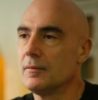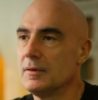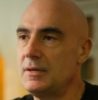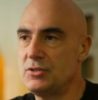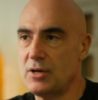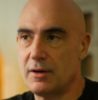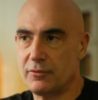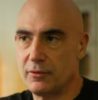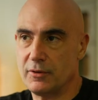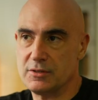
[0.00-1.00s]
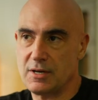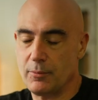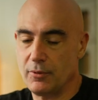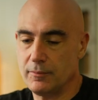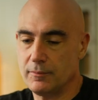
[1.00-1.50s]
Take Jennifer, for
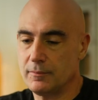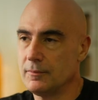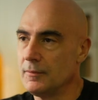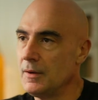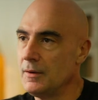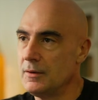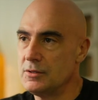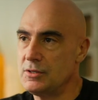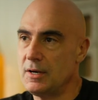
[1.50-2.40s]
example. She